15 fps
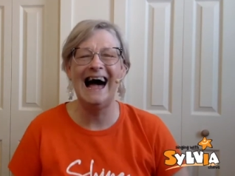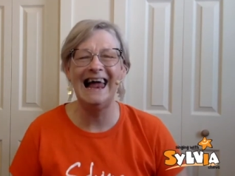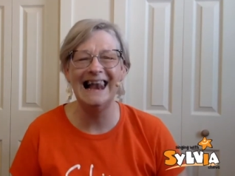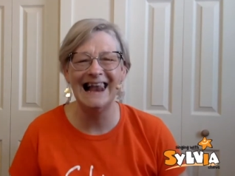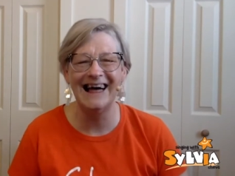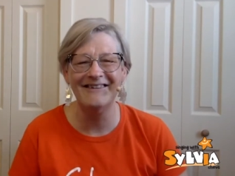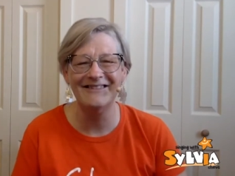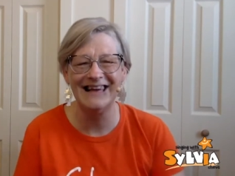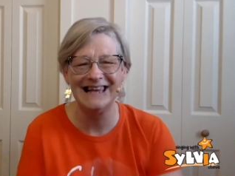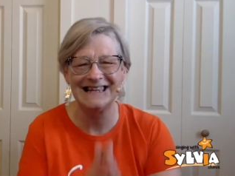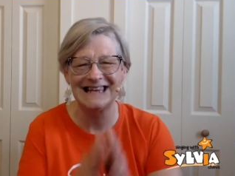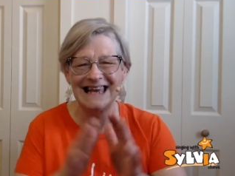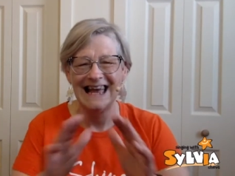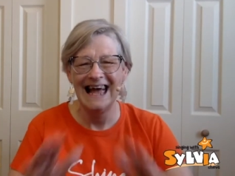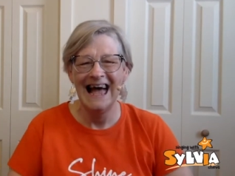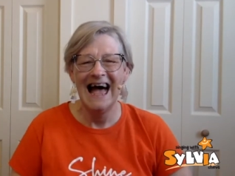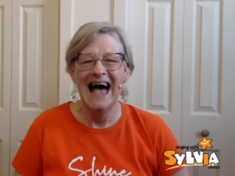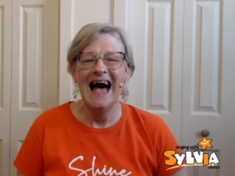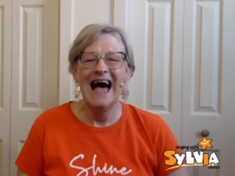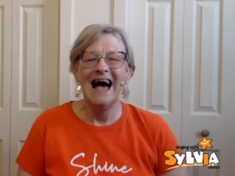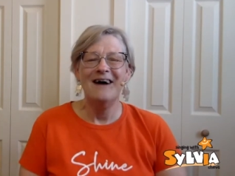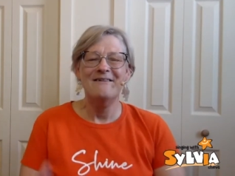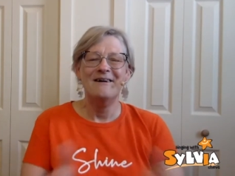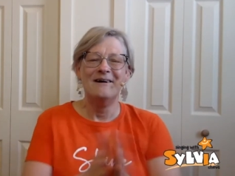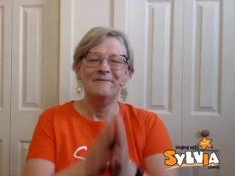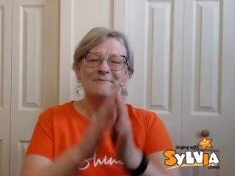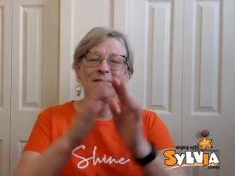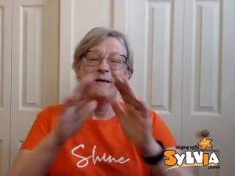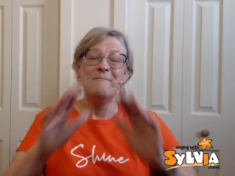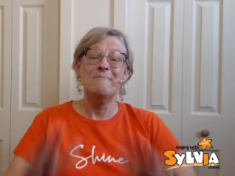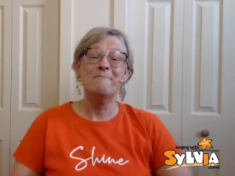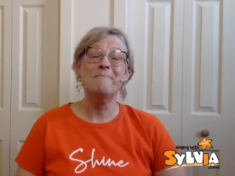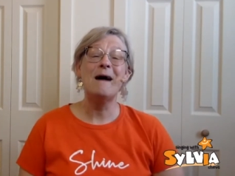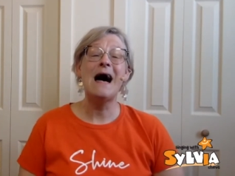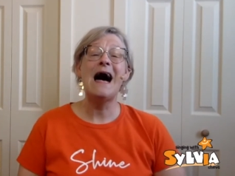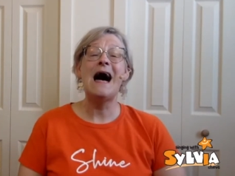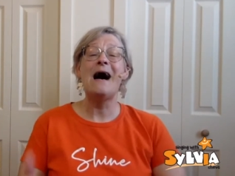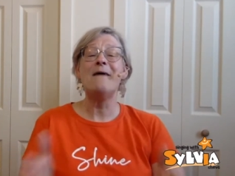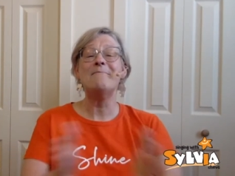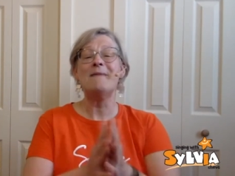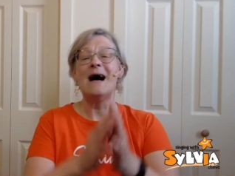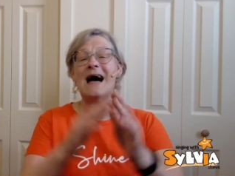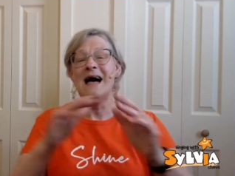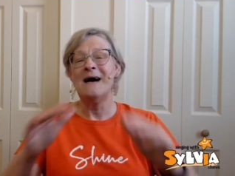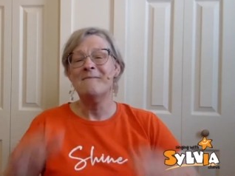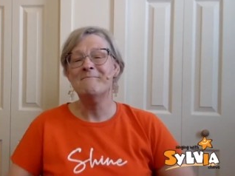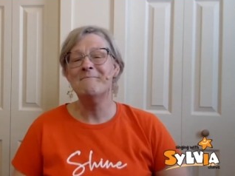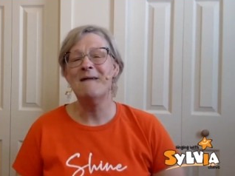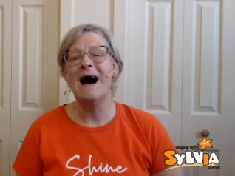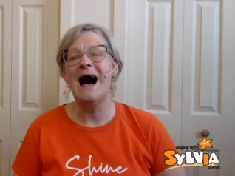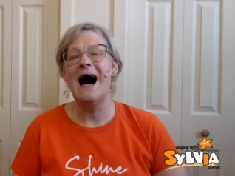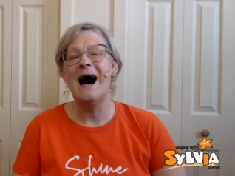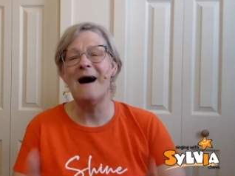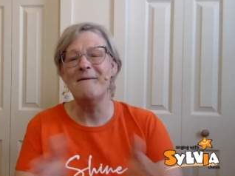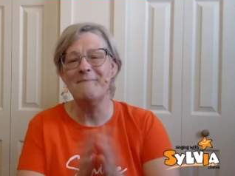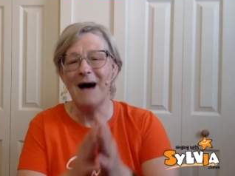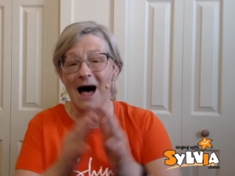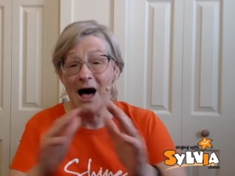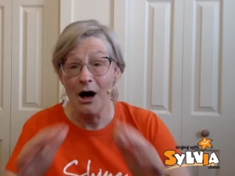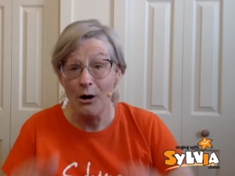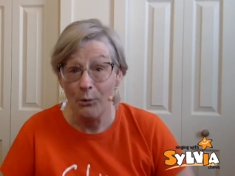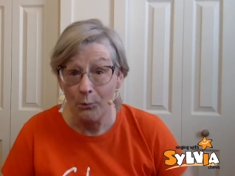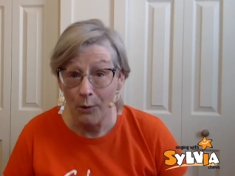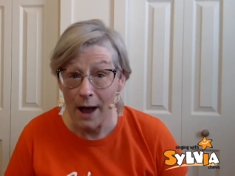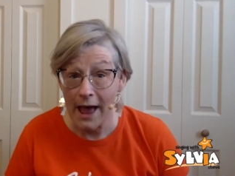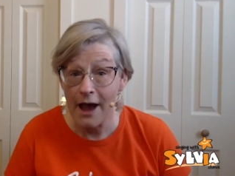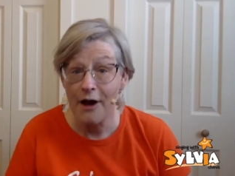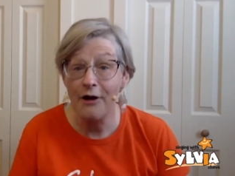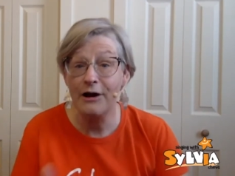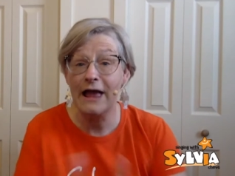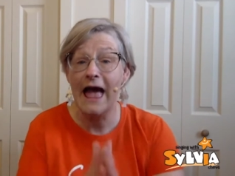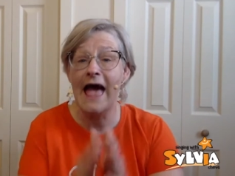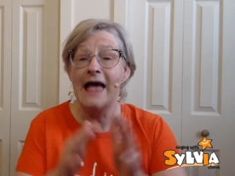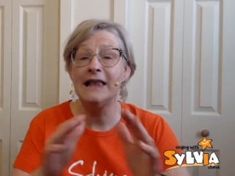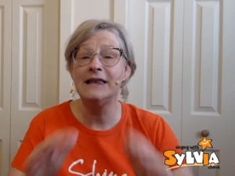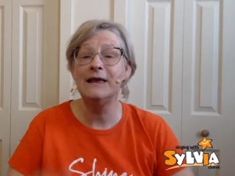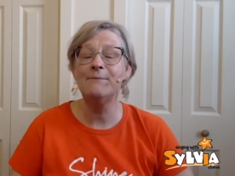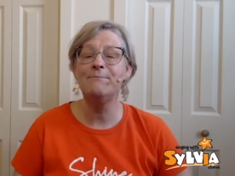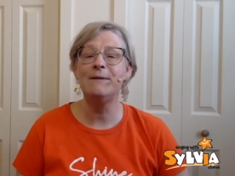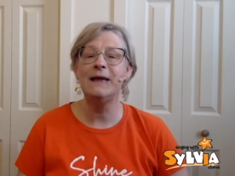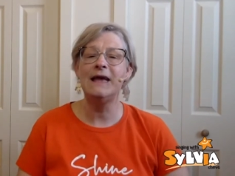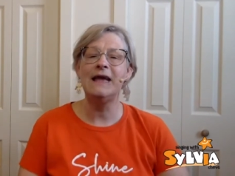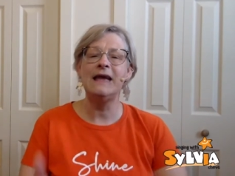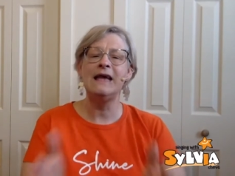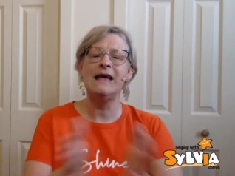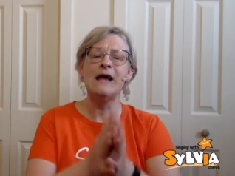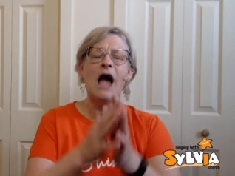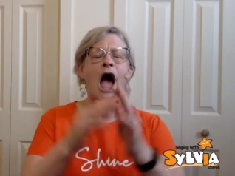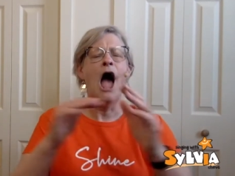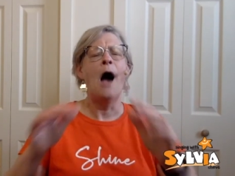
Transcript: I love it. Mama, mama, where can you be?